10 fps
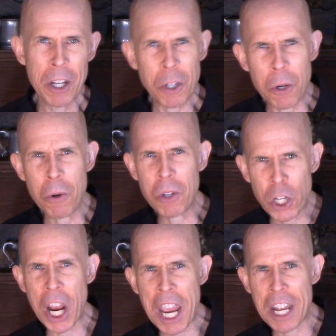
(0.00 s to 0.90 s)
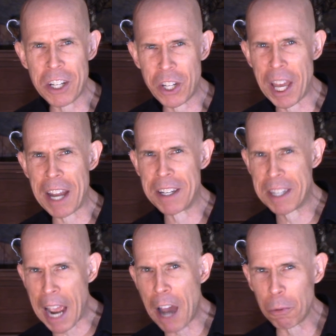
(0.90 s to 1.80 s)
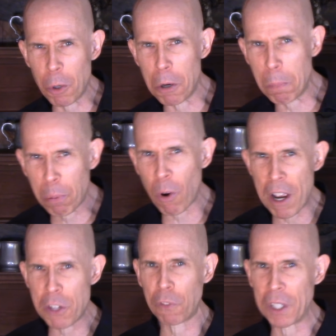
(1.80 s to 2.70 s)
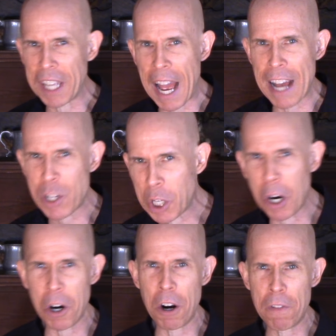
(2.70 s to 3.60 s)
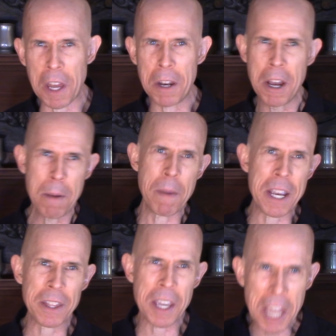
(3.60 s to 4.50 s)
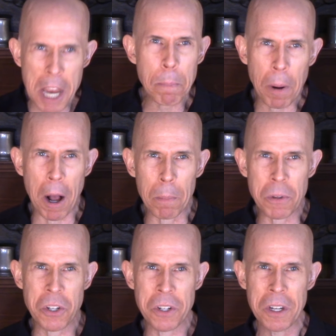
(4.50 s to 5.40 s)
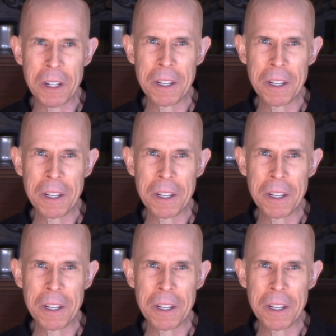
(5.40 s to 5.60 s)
to change that downward price for gas curve and make the heat pumps,